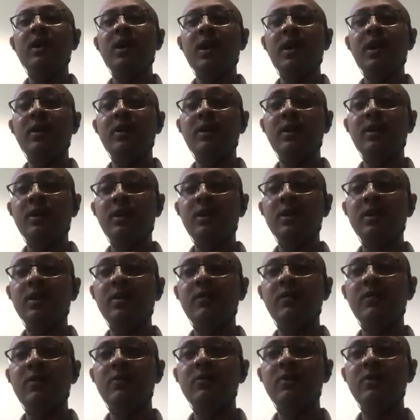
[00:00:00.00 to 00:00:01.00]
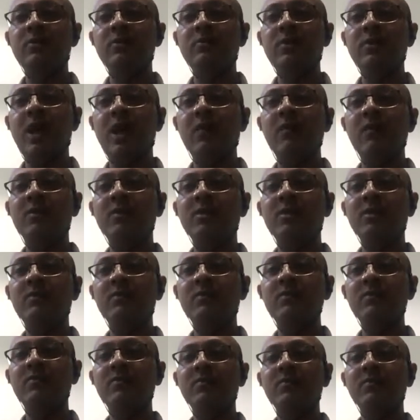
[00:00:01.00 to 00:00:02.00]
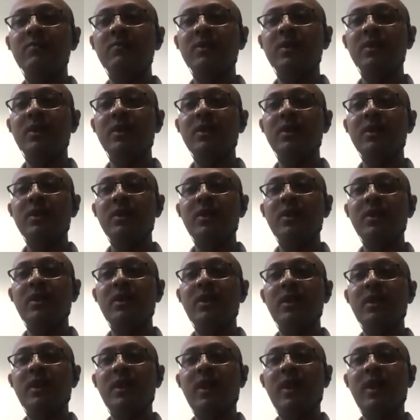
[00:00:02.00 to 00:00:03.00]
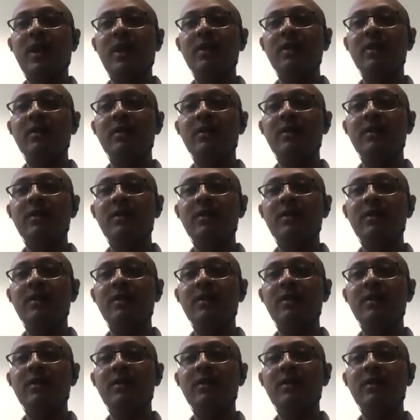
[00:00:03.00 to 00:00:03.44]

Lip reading: and hear from Srimad Bhagavatam, and